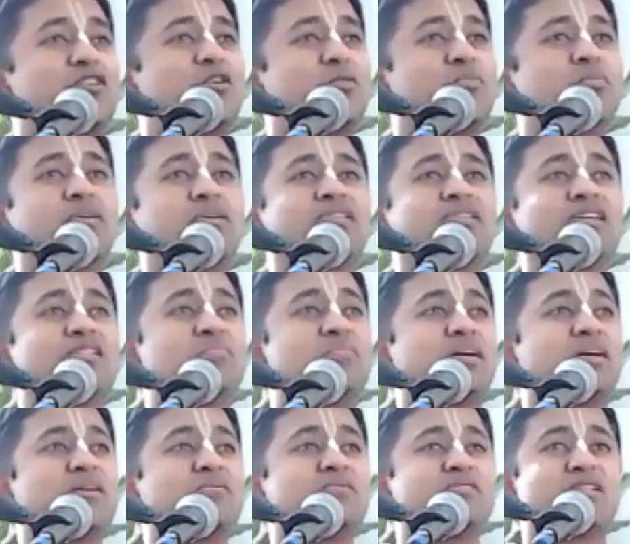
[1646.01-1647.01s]
your birth has
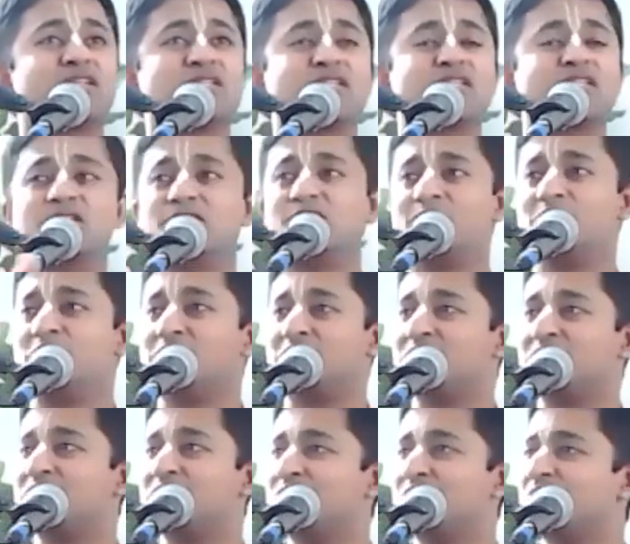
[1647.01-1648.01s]
become successful,
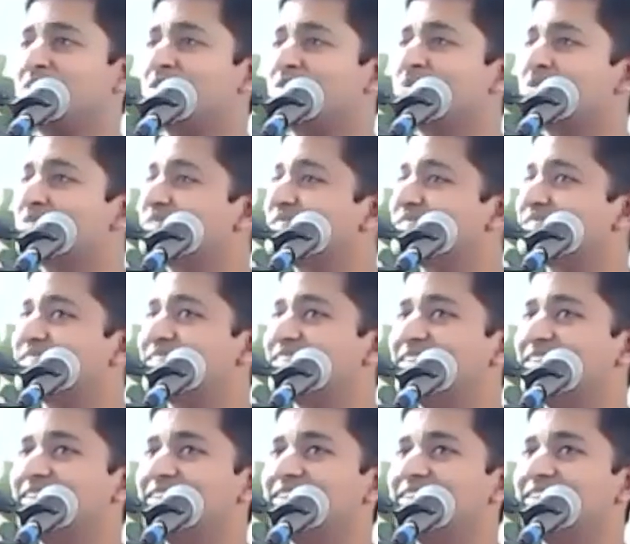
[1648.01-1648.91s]
Bhaktivinoda Thakur says.